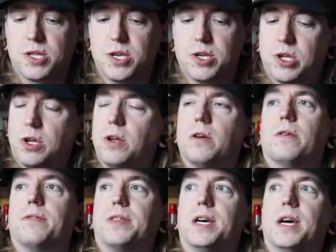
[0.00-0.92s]
this
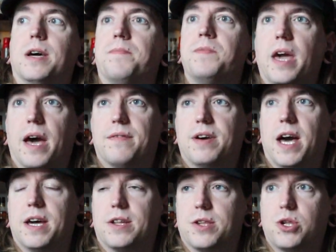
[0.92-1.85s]
year that have
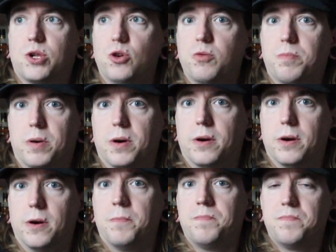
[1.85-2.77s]
had a
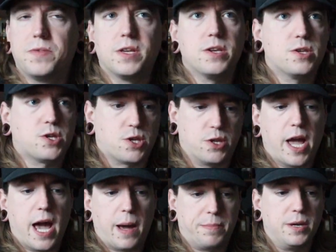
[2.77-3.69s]
super
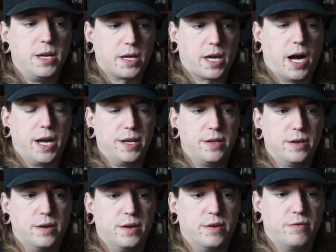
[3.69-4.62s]
snappy kind
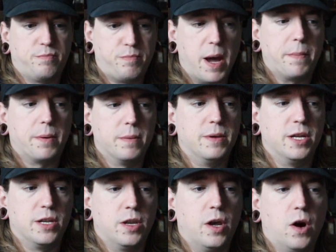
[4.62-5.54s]
of
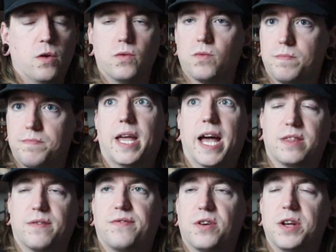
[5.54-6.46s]
peppermint note at
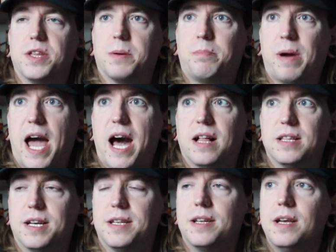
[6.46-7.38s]
the front of the
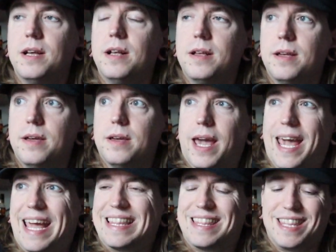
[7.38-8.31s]
palate.
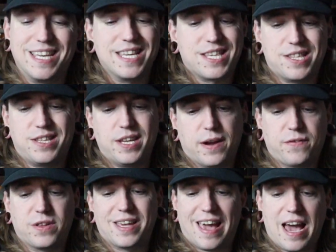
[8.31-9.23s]
And this
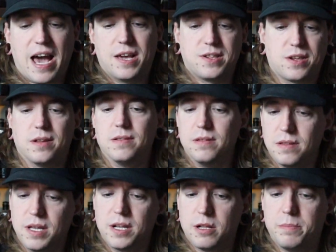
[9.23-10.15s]
definitely has a
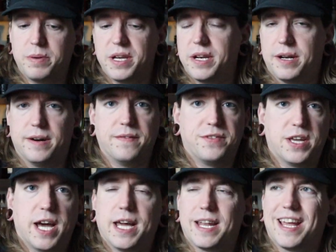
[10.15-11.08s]
little bit of
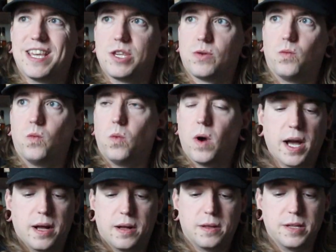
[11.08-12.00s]
that as
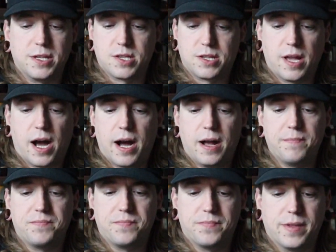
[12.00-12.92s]
well. It's not
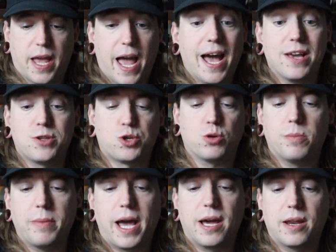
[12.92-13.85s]
as
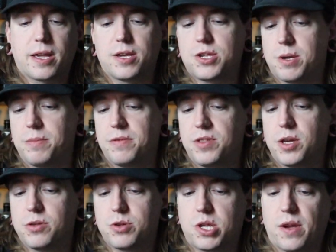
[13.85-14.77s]
dramatic as some of the
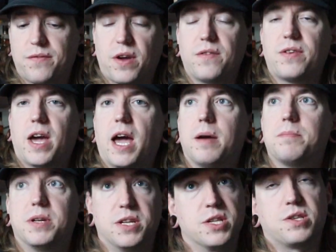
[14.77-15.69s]
other stuff I've had,
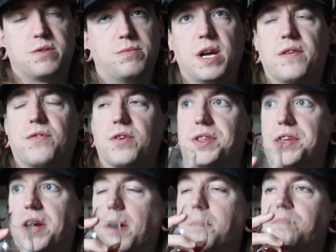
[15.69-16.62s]
but it's definitely
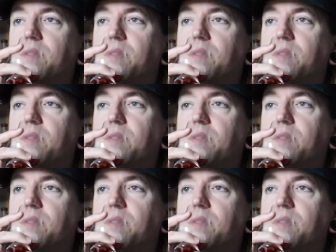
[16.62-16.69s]
there.